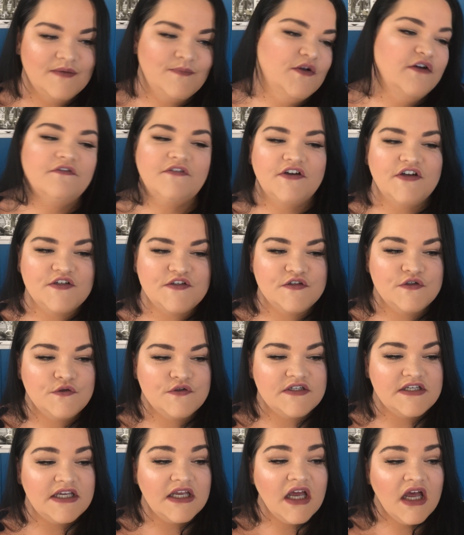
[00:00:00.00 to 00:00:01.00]
I'm not very
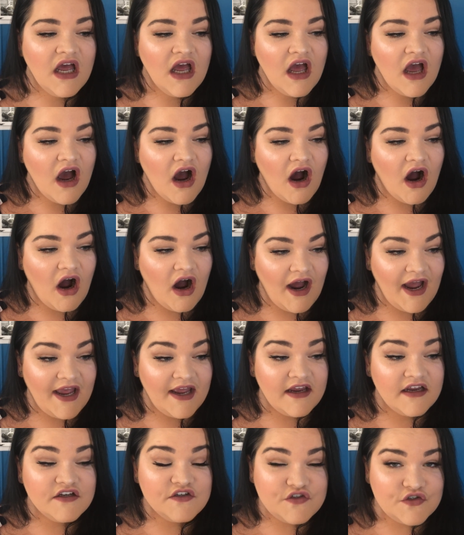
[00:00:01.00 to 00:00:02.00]
snooty.
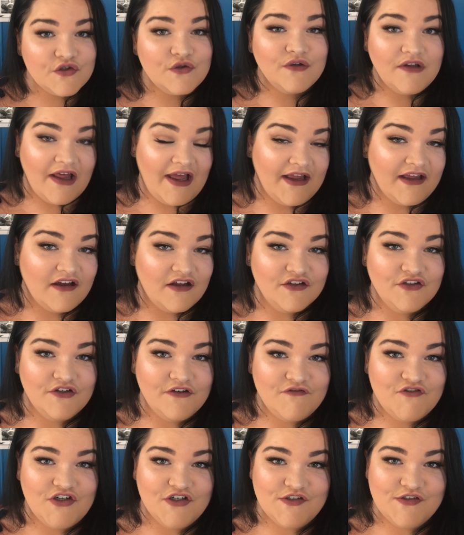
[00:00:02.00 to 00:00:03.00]
I do like a lot
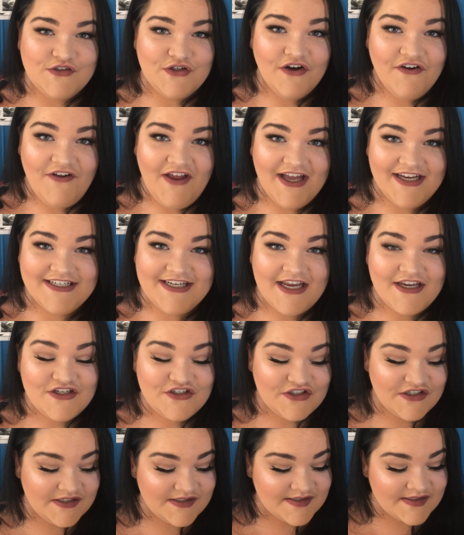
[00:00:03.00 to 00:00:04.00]
of drugstore
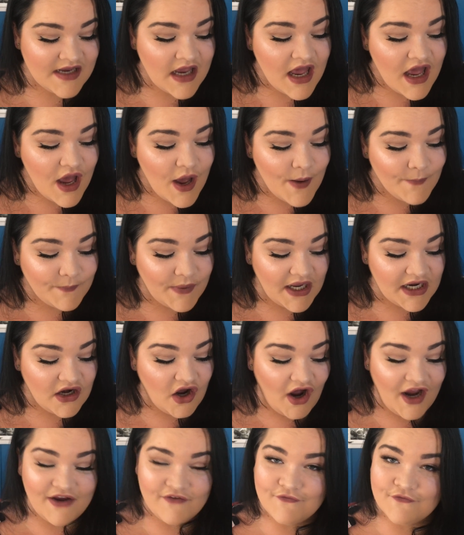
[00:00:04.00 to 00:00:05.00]
foundations, but
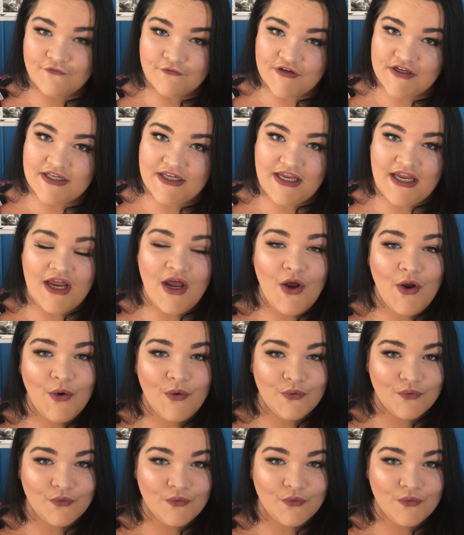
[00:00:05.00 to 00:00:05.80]
I really